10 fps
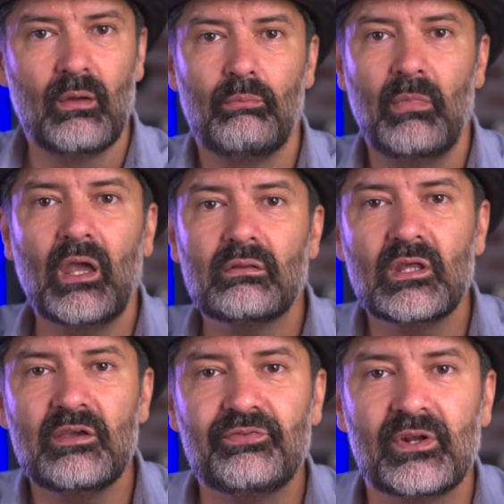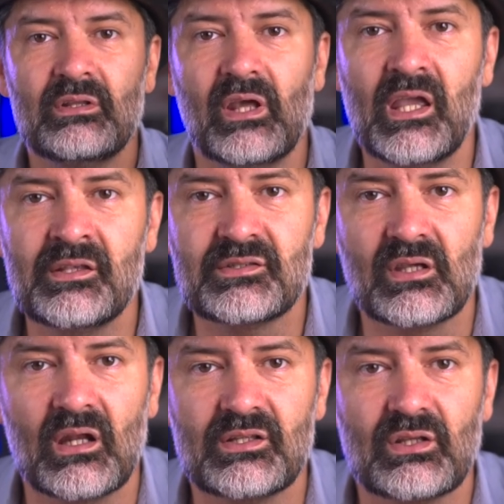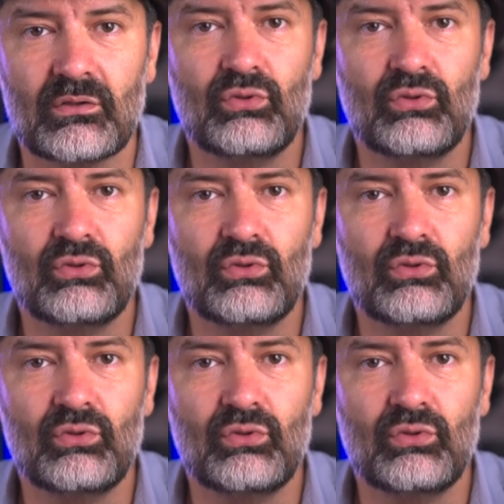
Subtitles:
Make different inserts